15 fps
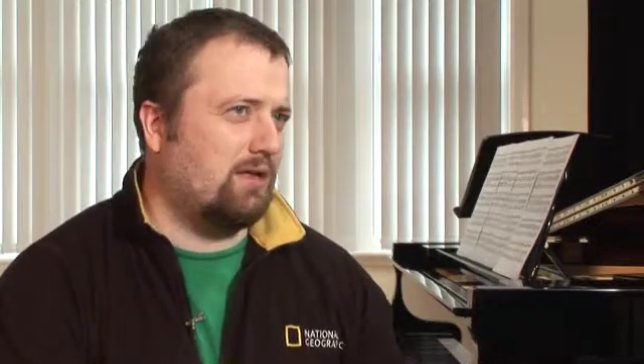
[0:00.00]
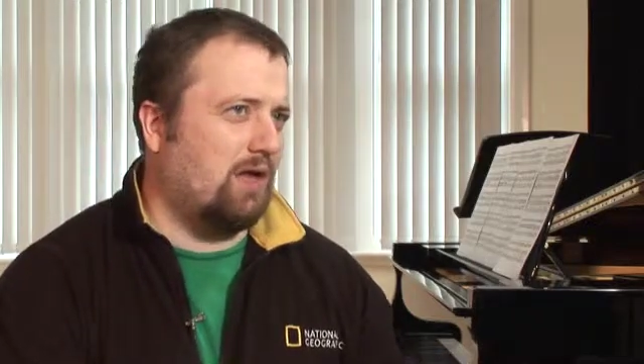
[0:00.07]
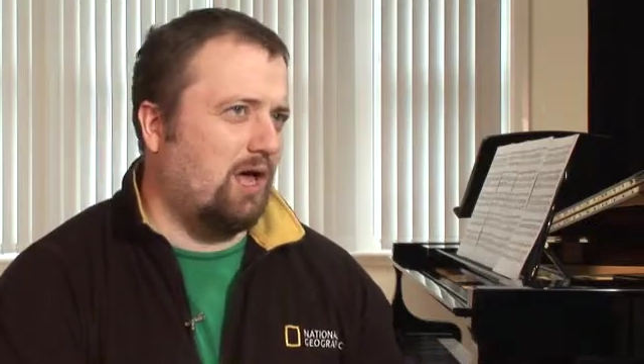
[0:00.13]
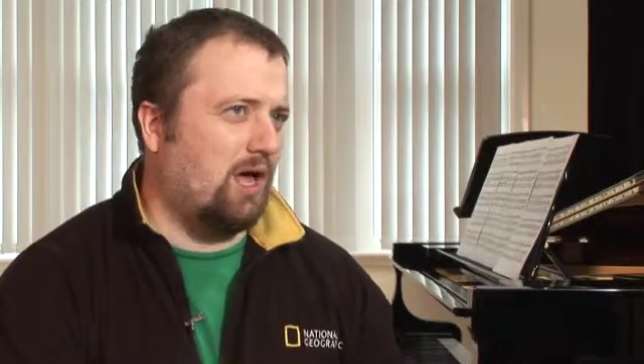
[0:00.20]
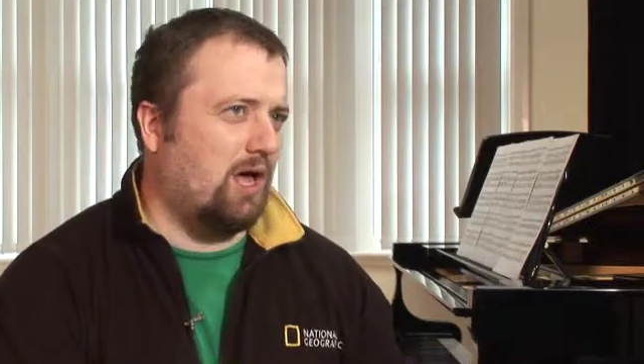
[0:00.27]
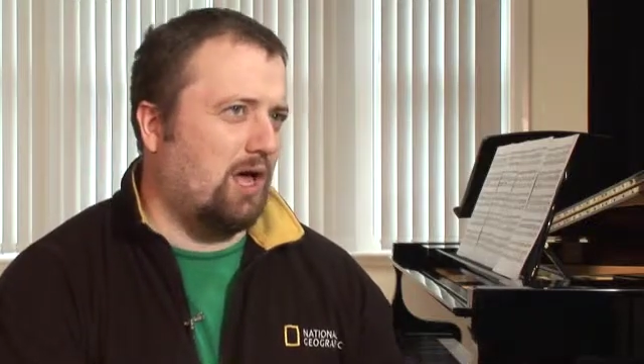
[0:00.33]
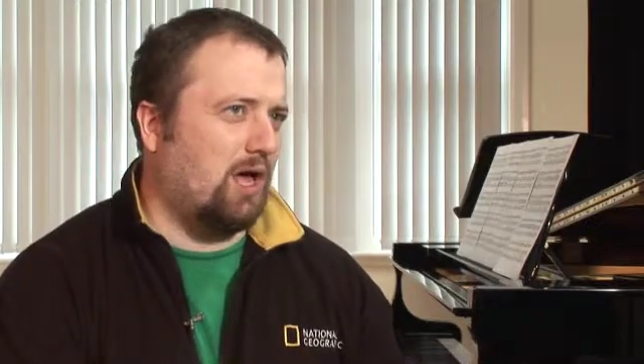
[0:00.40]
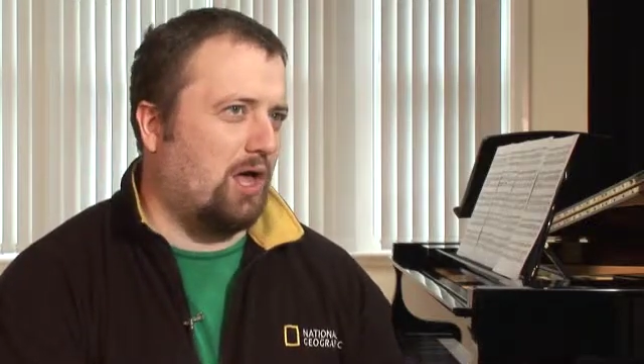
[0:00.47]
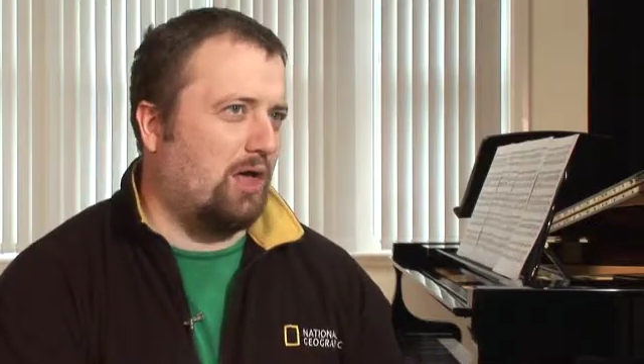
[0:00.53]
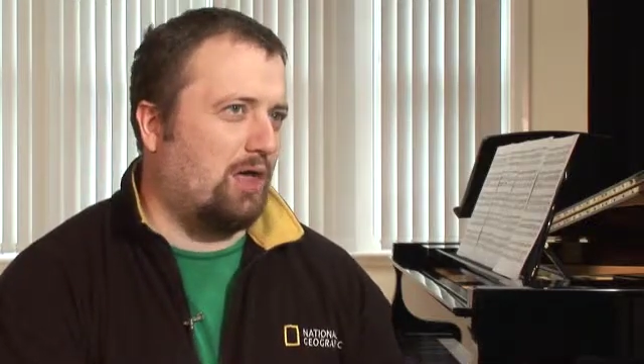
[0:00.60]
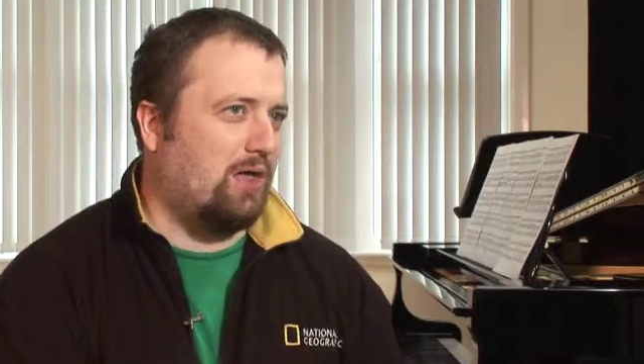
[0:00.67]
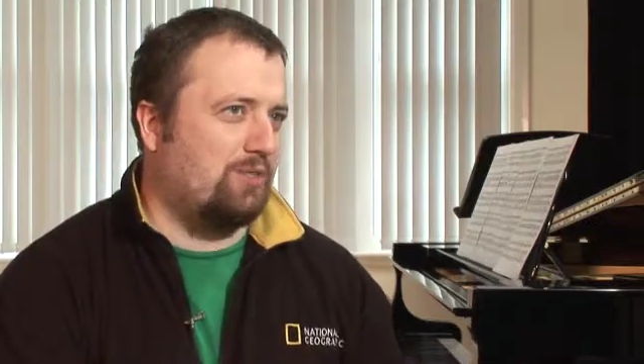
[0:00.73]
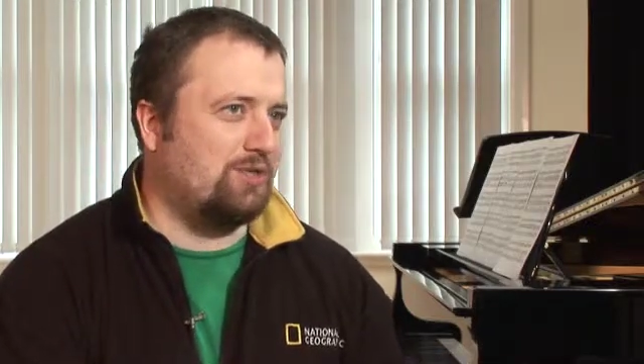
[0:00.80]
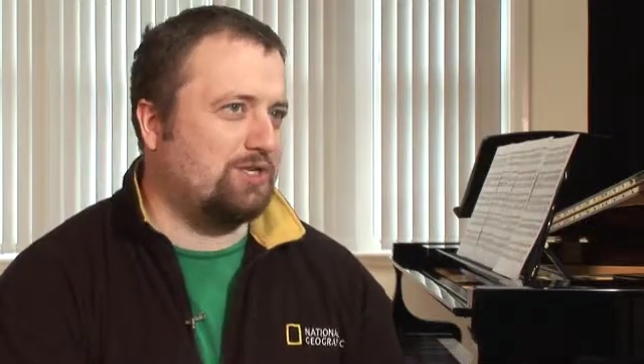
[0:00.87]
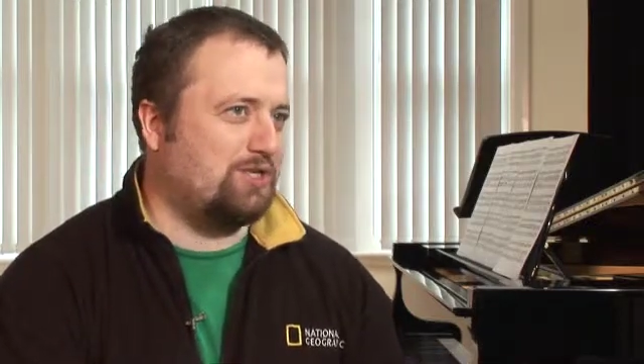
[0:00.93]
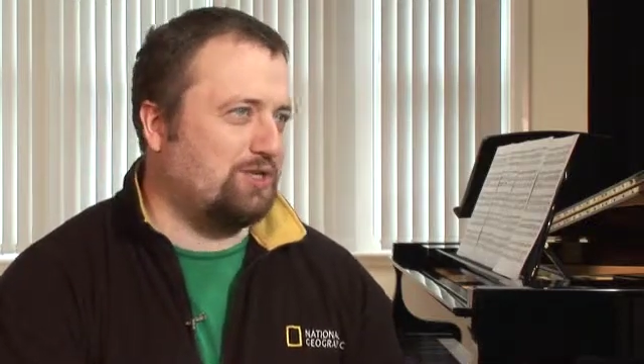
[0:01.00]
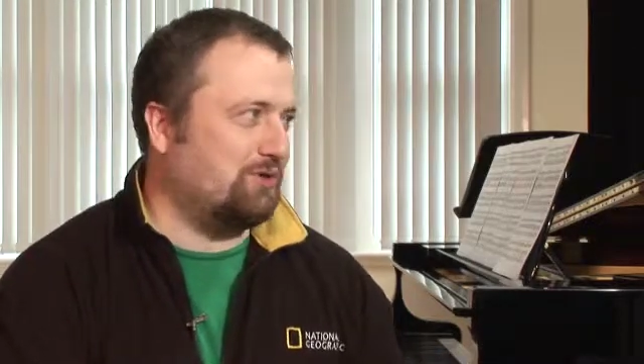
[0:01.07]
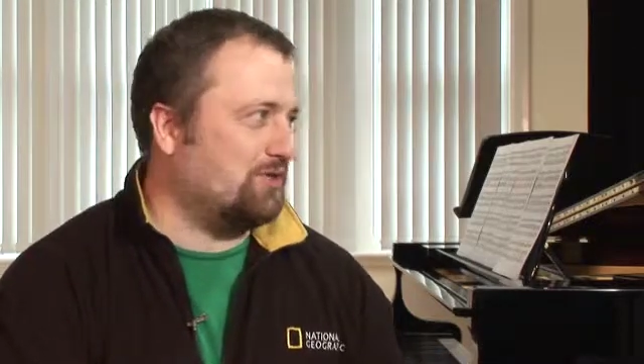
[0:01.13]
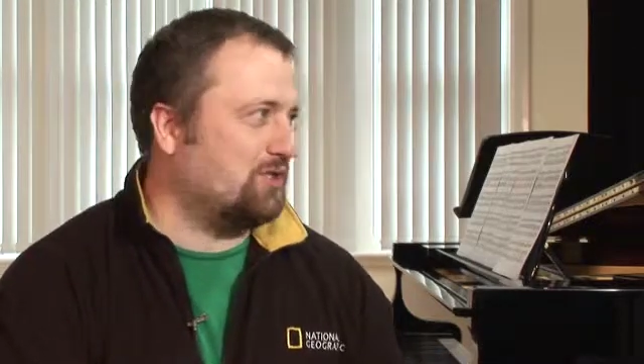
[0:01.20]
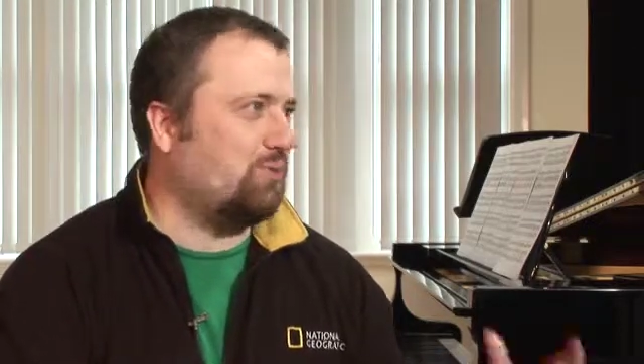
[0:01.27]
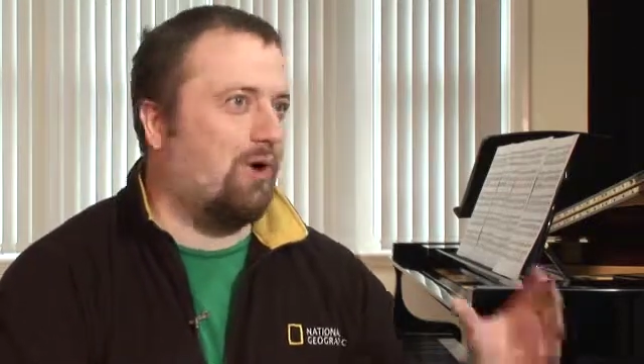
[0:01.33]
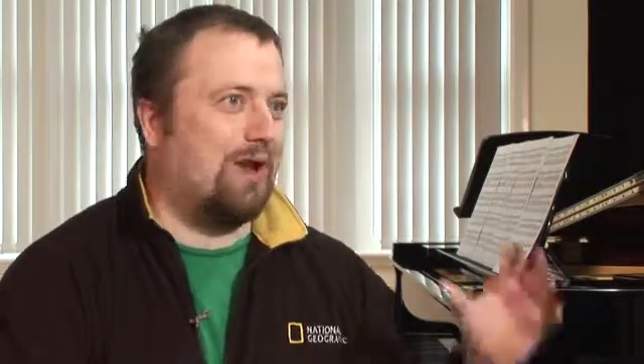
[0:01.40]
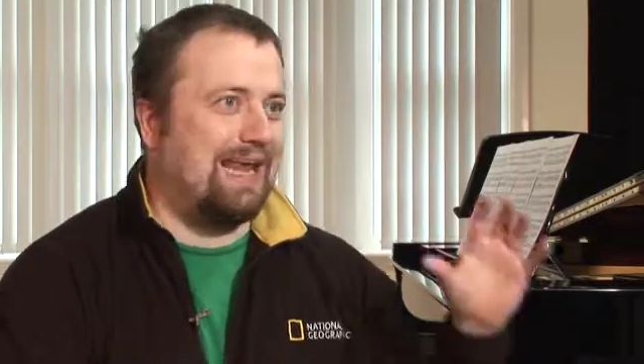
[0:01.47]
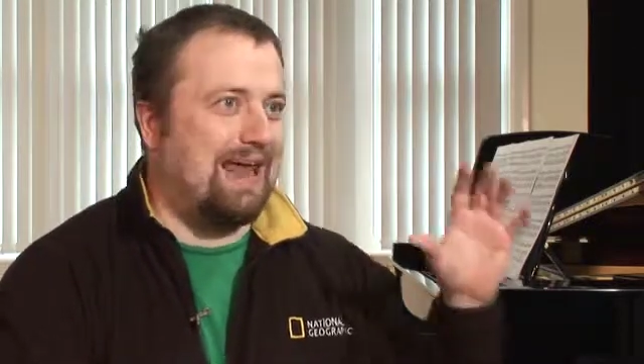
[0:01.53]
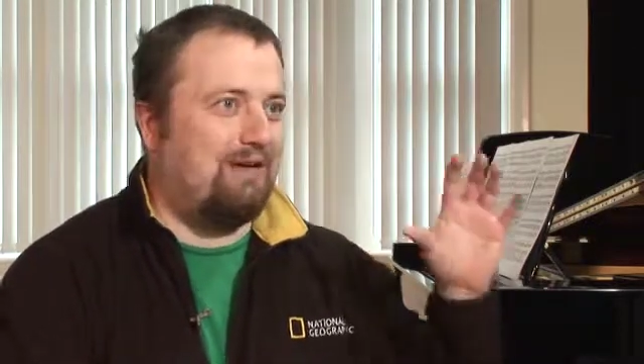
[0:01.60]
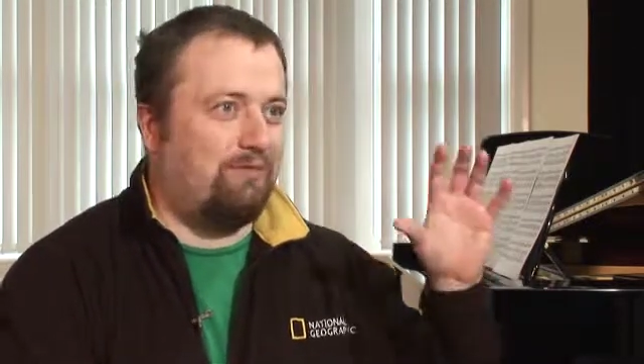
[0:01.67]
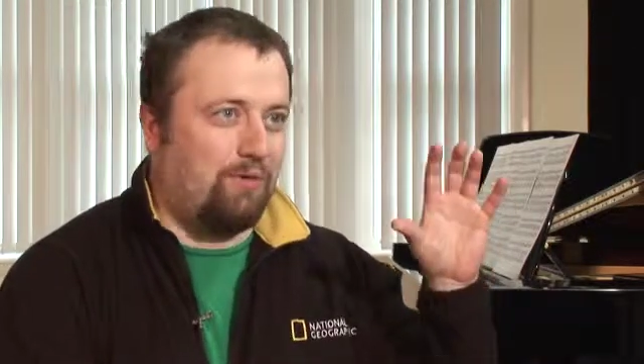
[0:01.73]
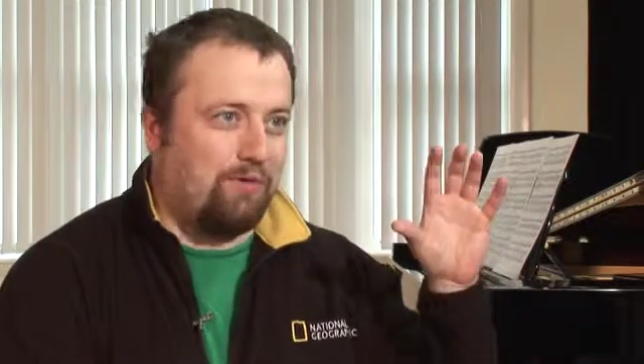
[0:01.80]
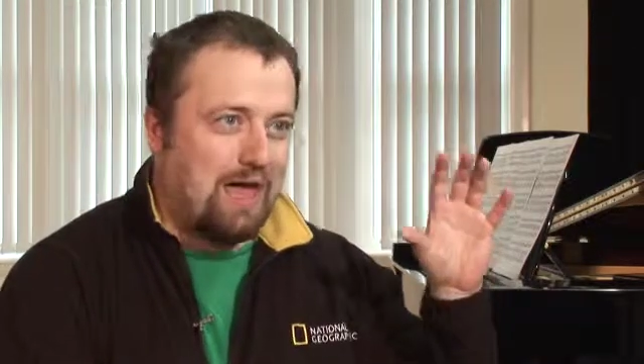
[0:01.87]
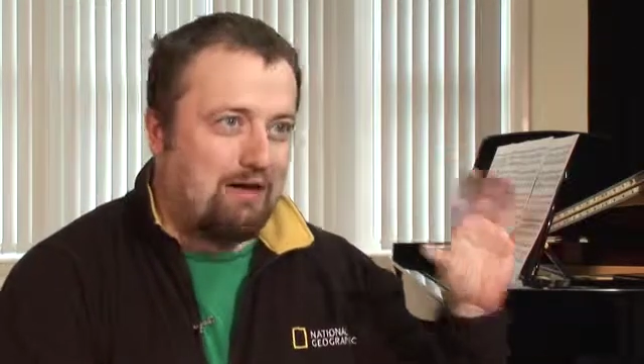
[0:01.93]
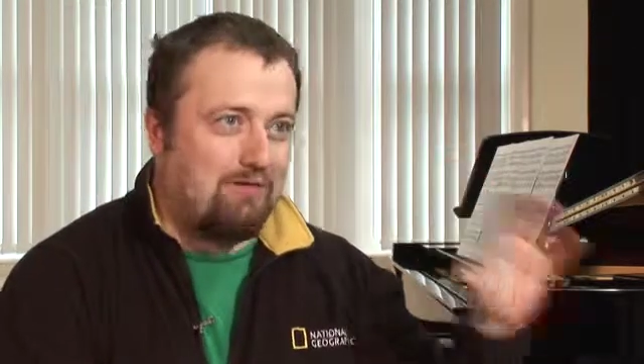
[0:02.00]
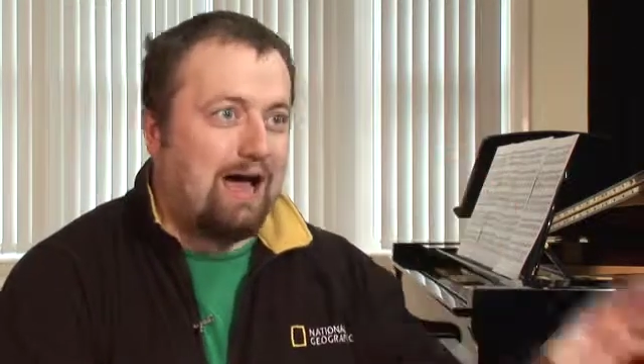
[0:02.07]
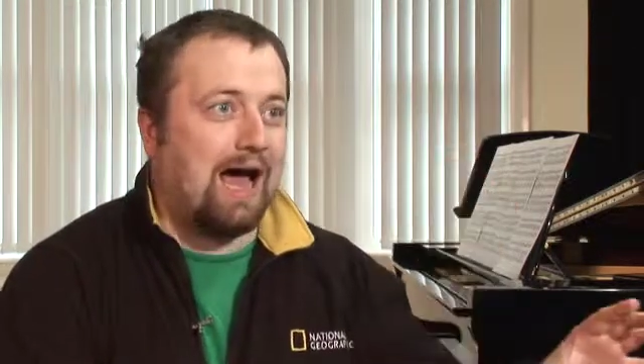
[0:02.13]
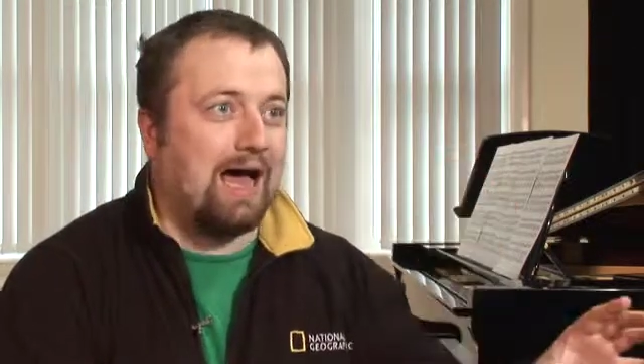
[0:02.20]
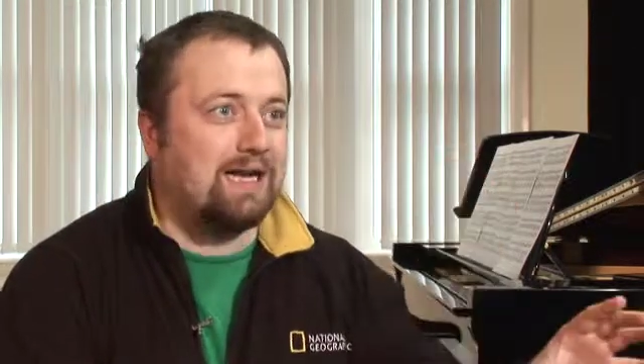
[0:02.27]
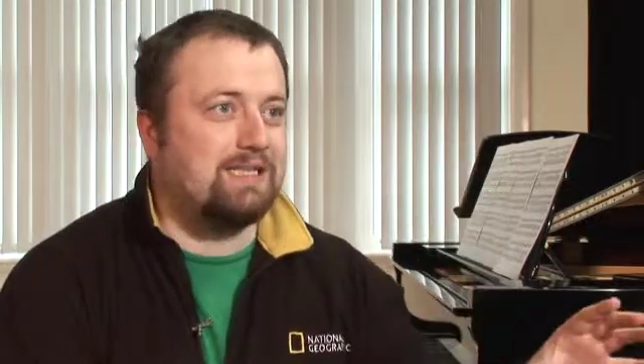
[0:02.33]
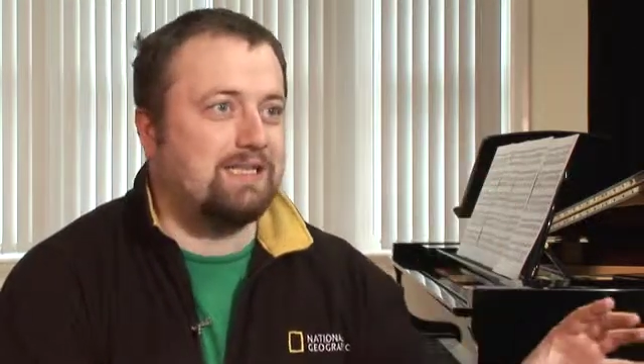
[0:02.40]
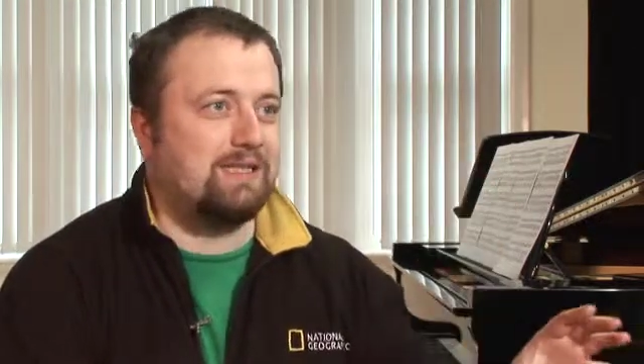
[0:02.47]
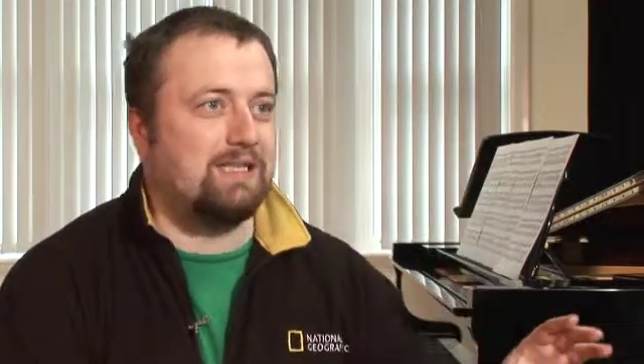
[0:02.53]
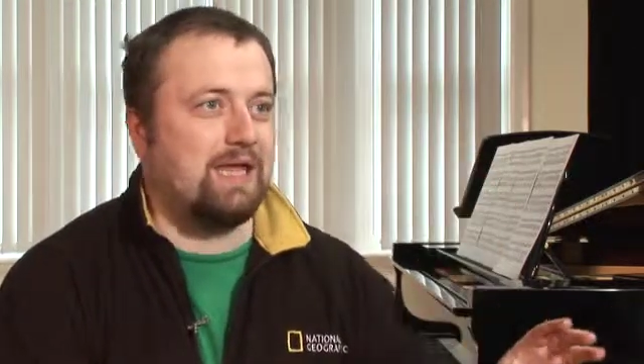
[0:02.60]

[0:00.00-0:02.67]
the students what level they're at,